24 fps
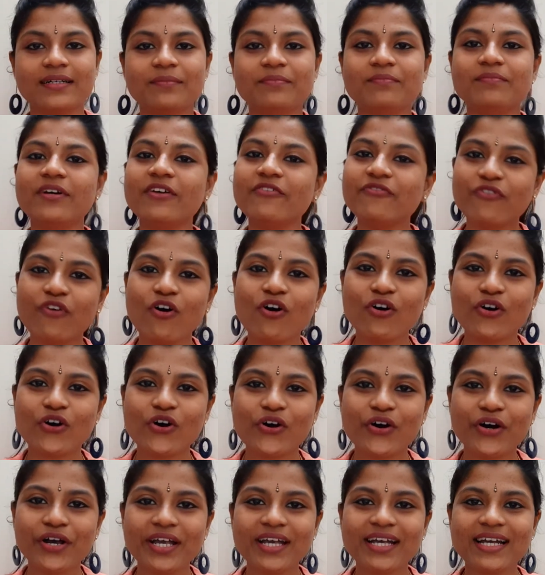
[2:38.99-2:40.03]
Before
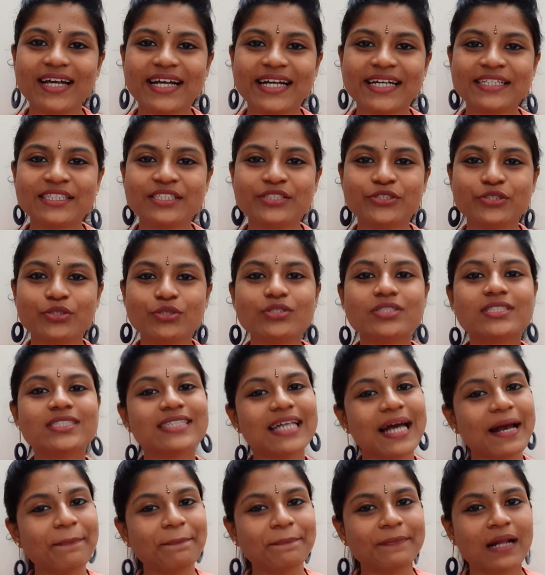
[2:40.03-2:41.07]
going into
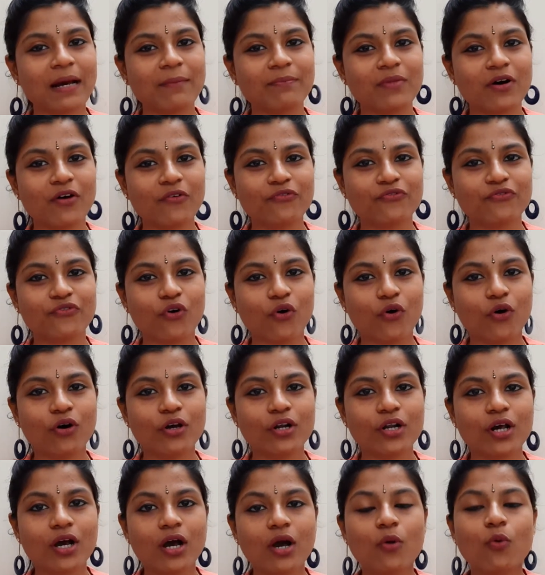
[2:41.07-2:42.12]
step number 4,